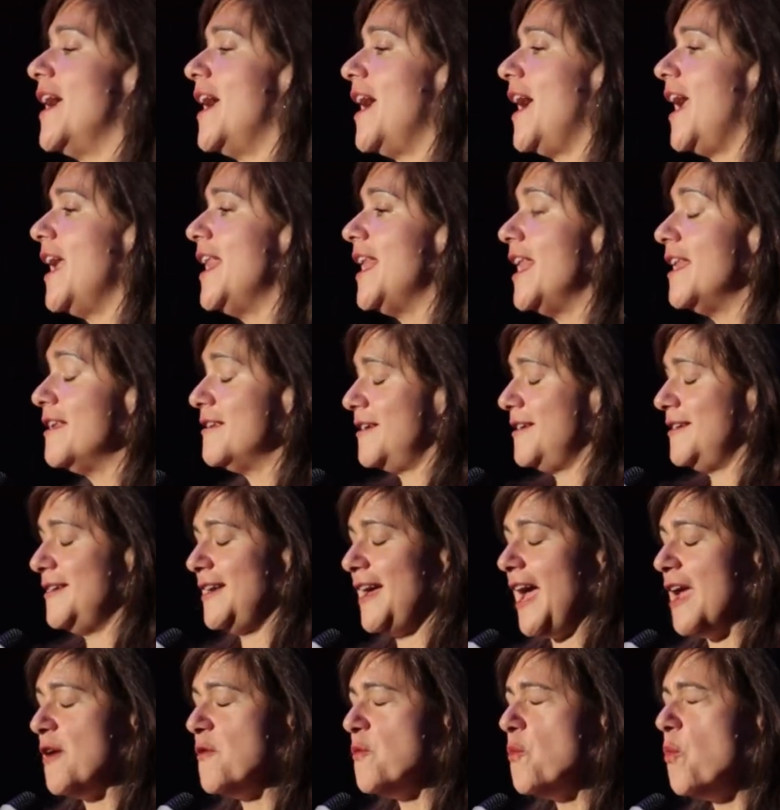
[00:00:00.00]
And
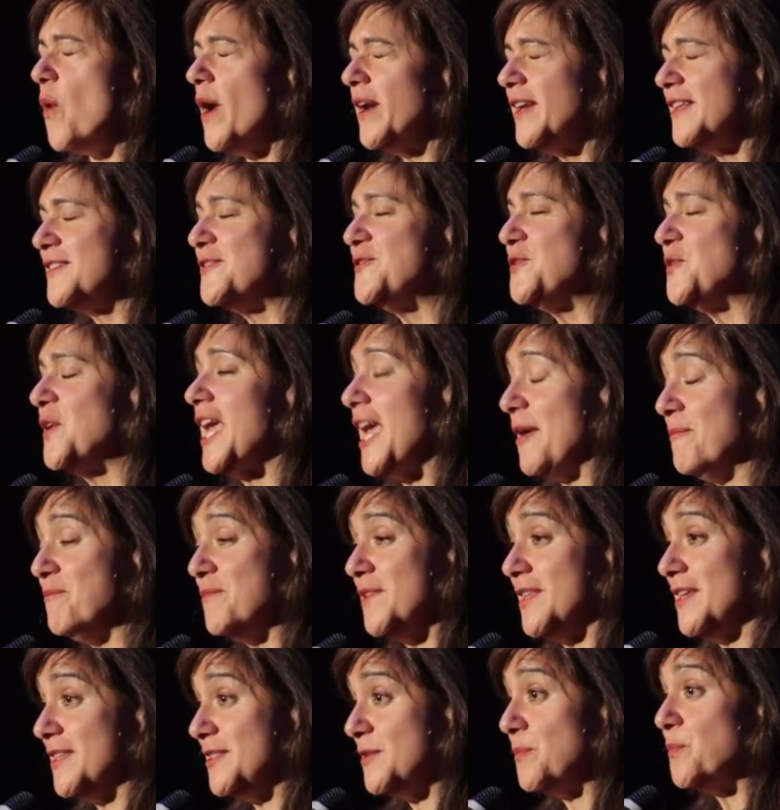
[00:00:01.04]
I wanted to keep
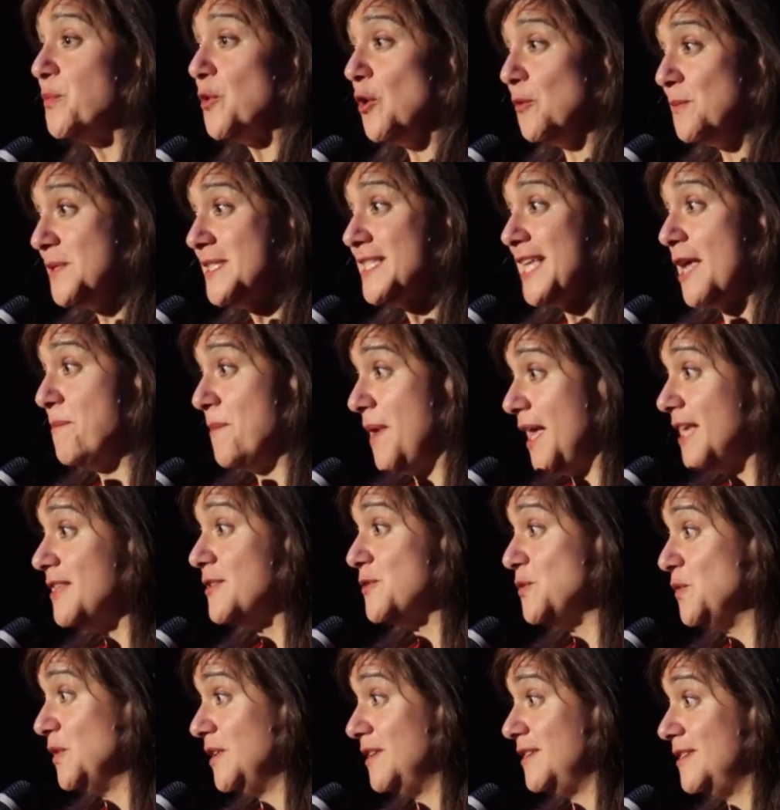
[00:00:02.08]
the promise I made
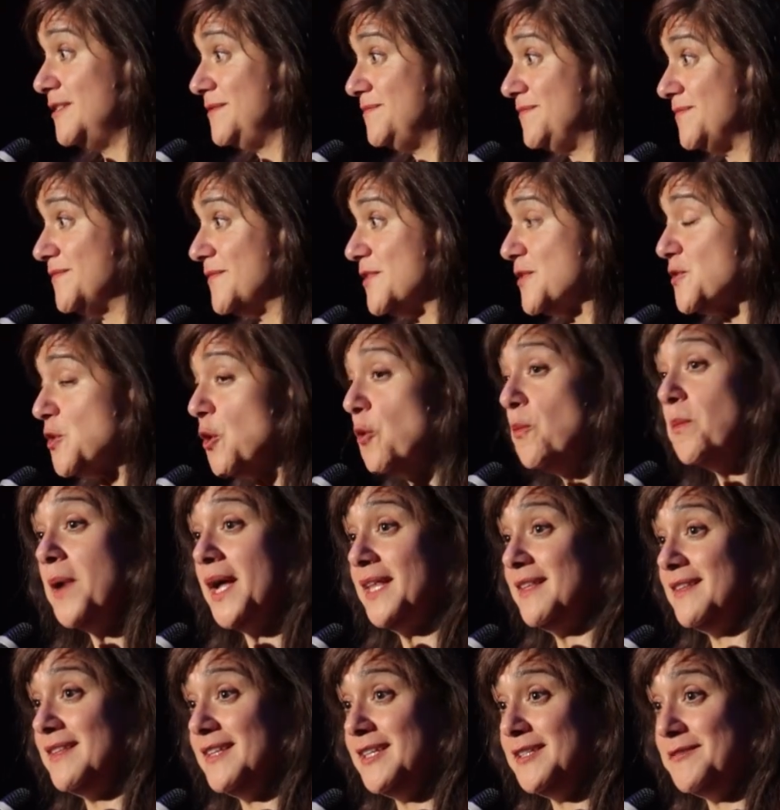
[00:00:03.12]
to her so
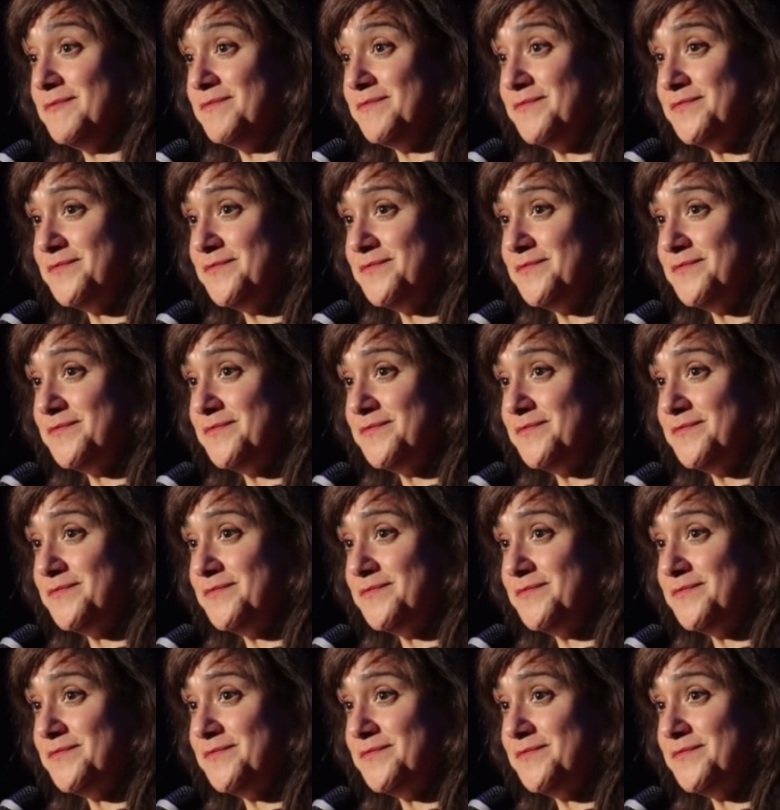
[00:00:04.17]
badly.